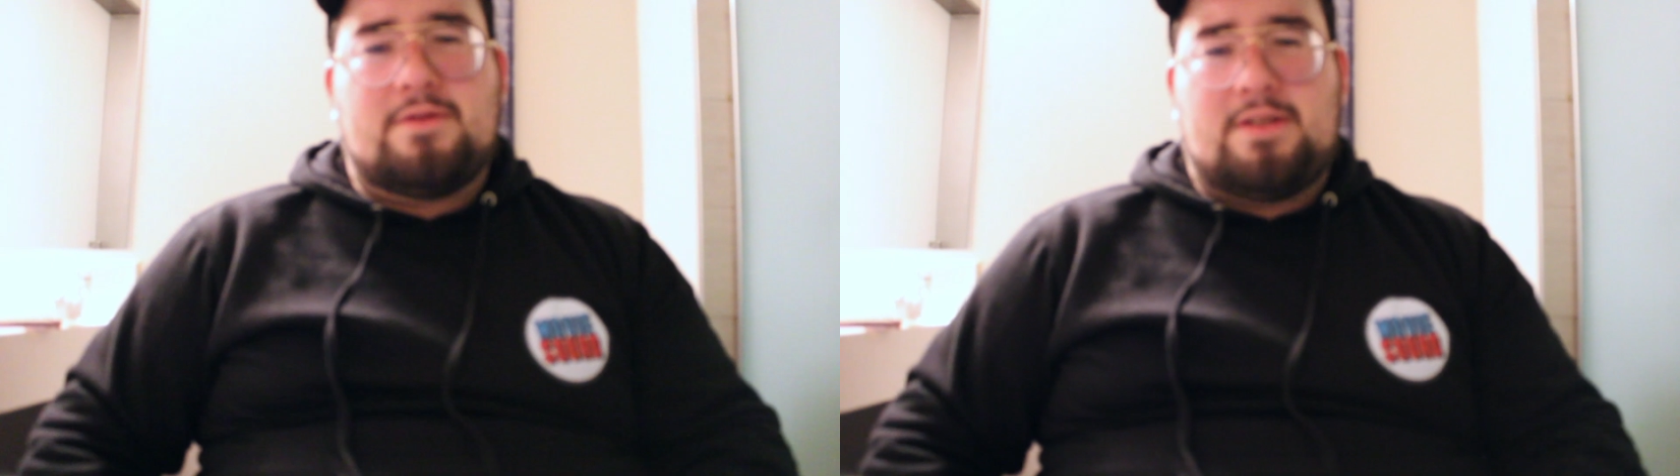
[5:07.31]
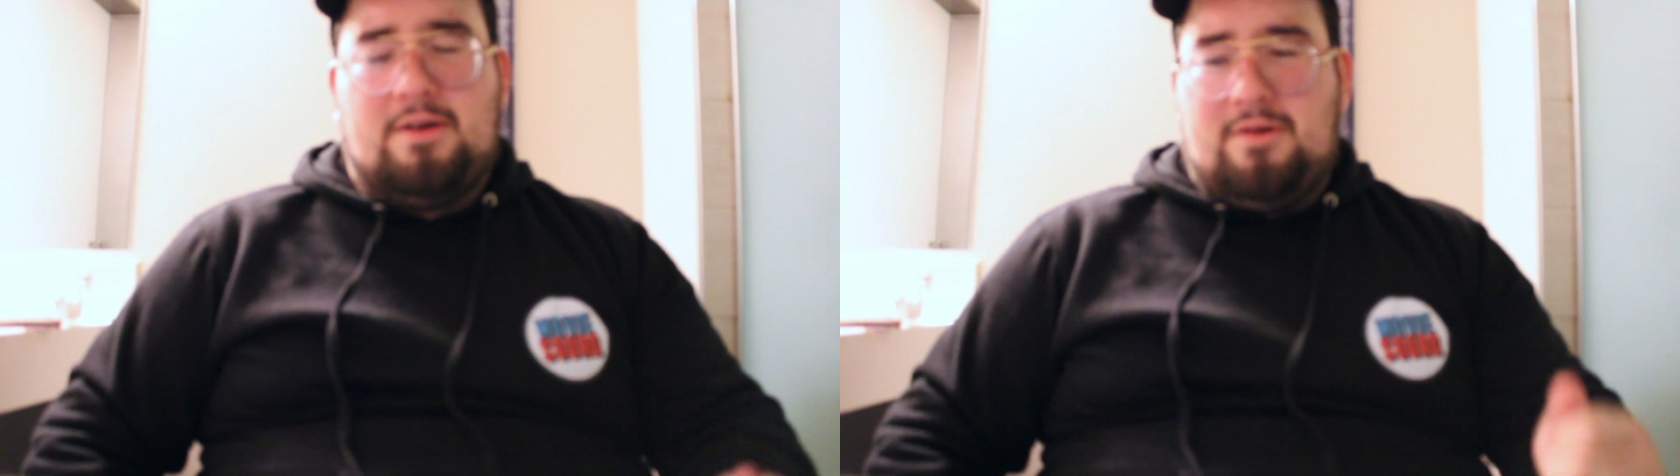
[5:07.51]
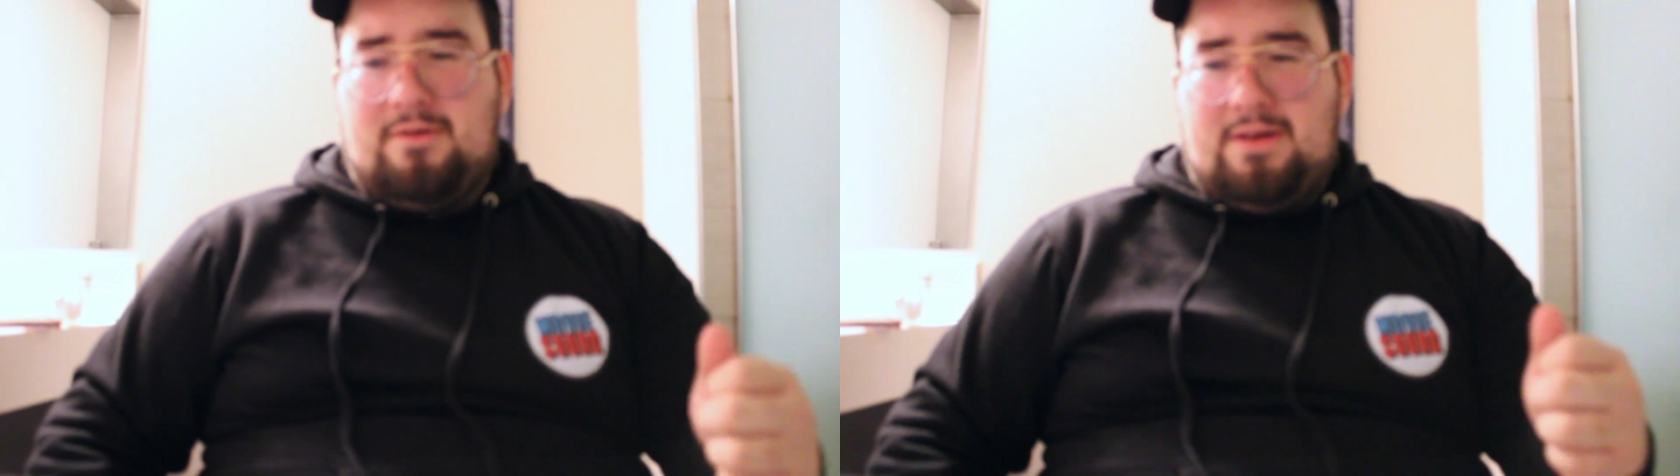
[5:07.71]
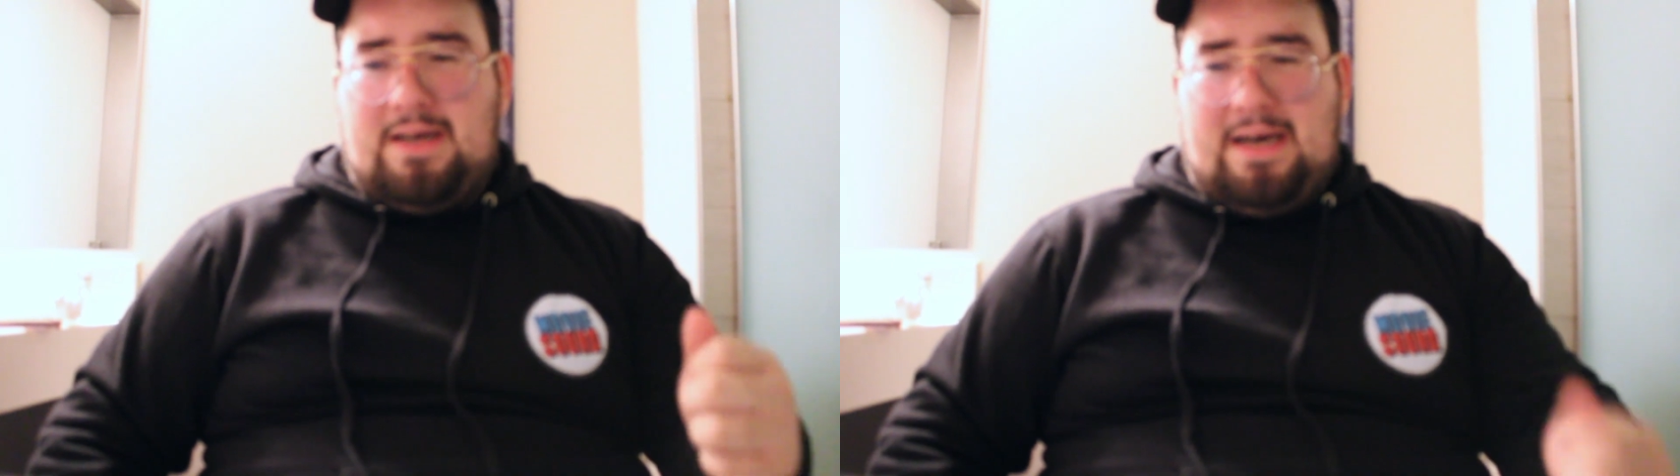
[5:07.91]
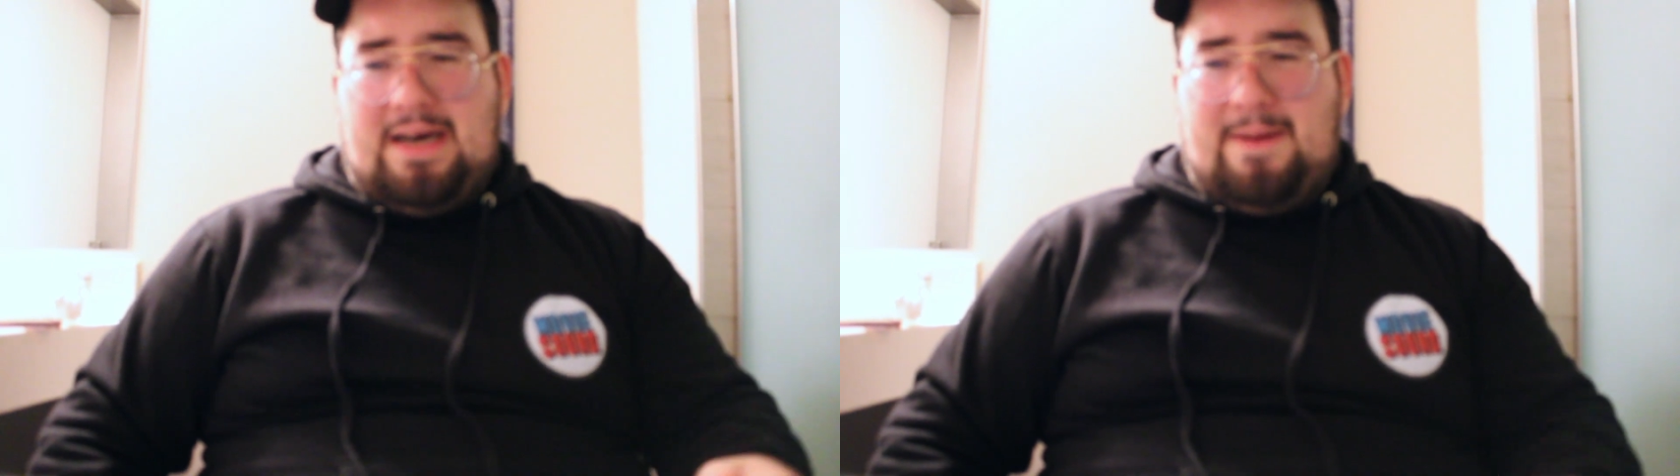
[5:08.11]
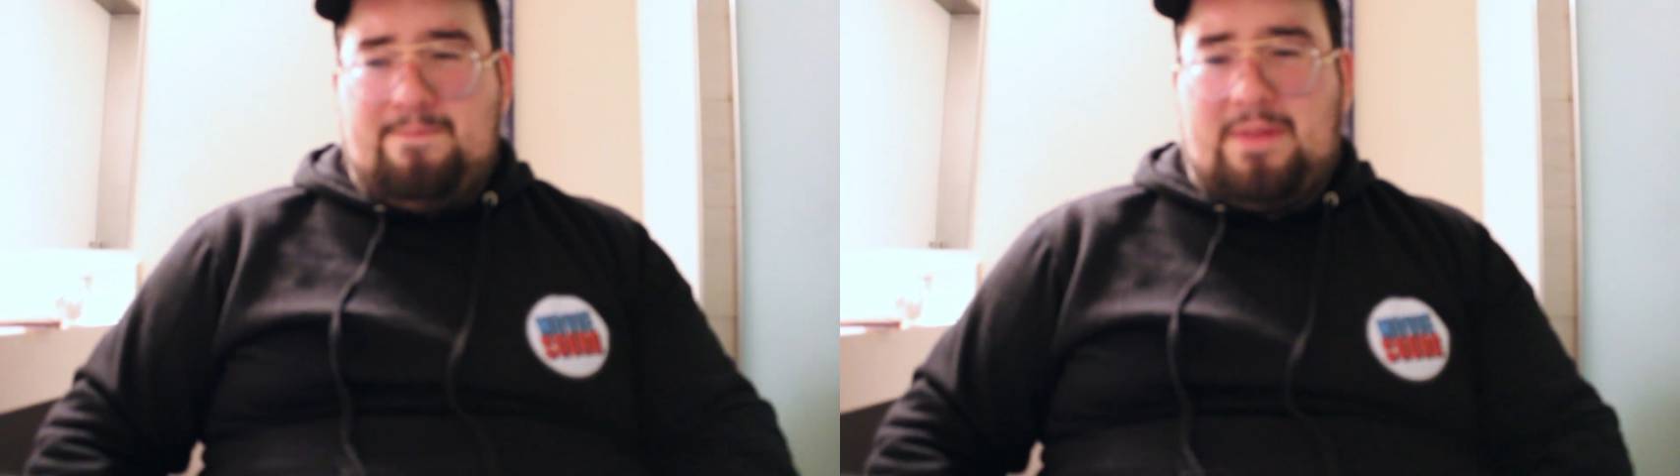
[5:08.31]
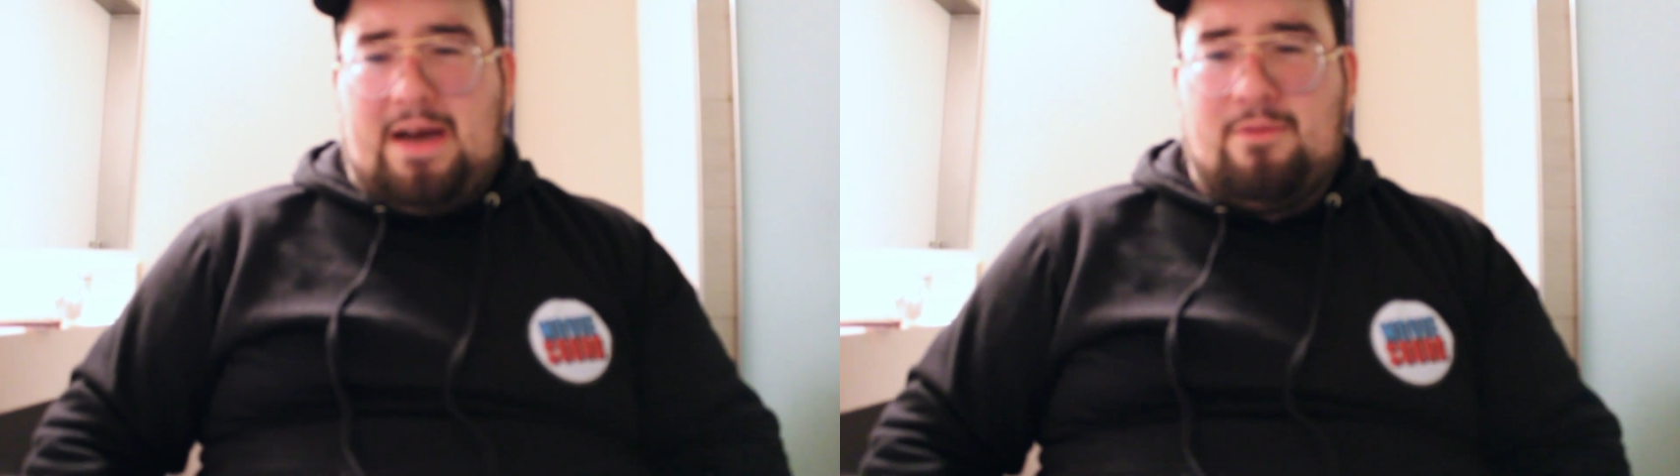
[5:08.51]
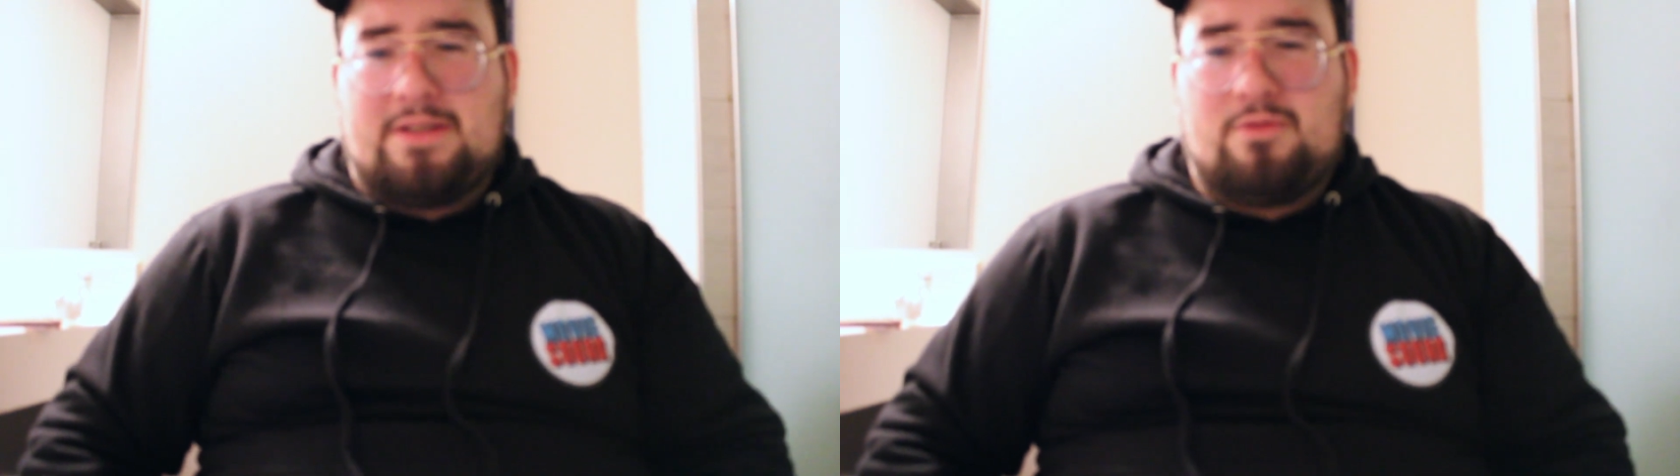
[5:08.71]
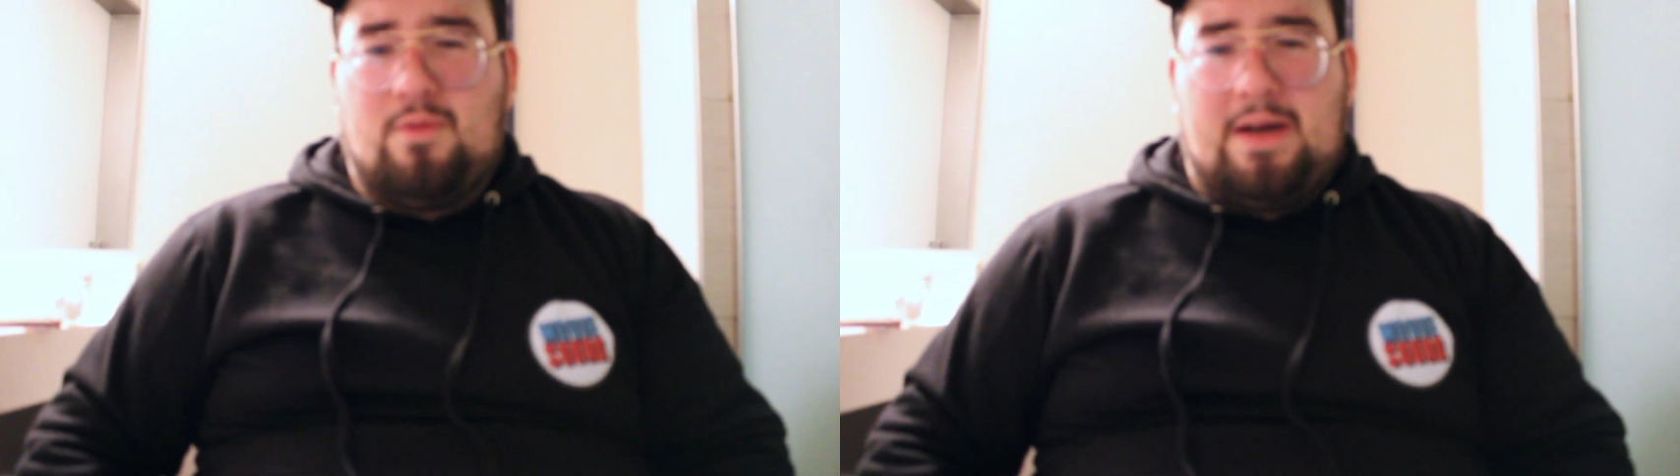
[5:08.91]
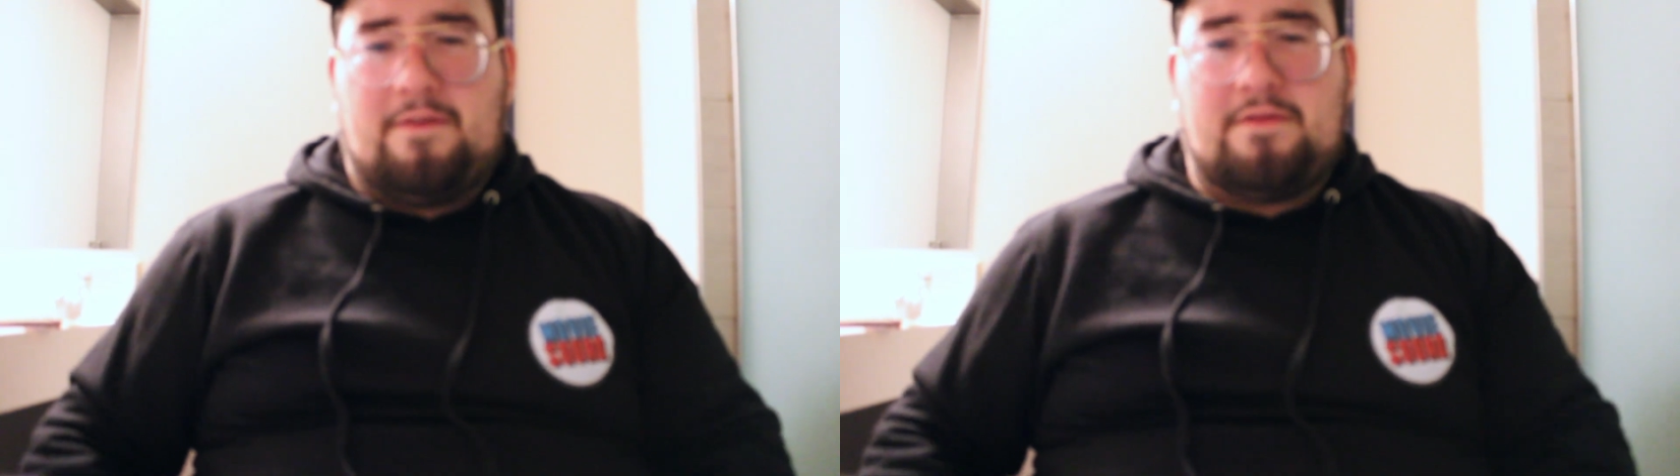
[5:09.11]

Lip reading: So that was one